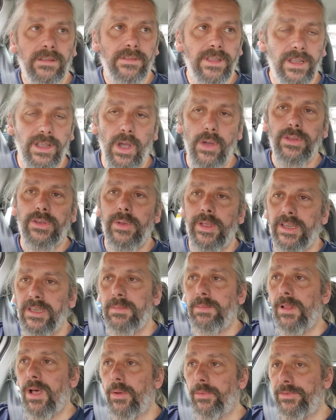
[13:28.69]
they're going to
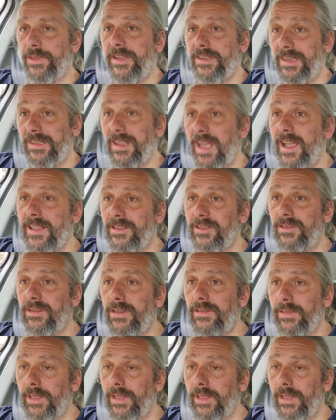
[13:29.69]
explode. They're designed to do